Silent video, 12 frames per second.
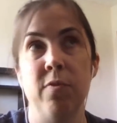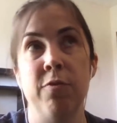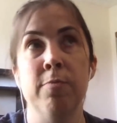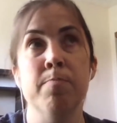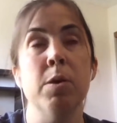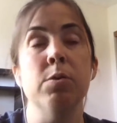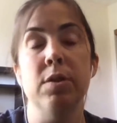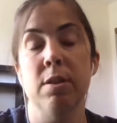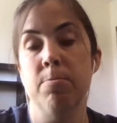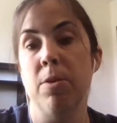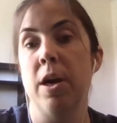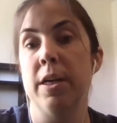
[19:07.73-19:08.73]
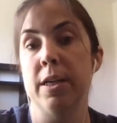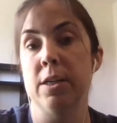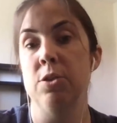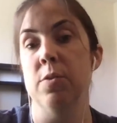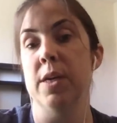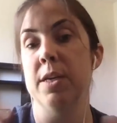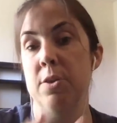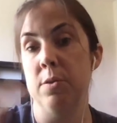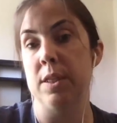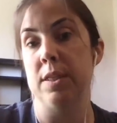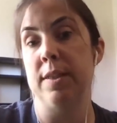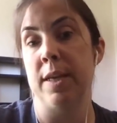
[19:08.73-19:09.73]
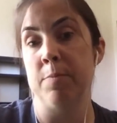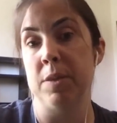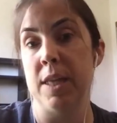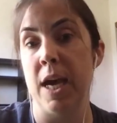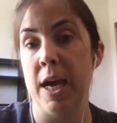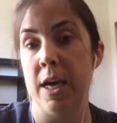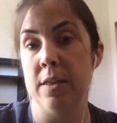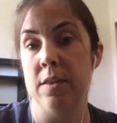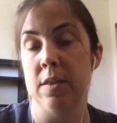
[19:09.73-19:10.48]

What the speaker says: for most of the products, you can use the same size,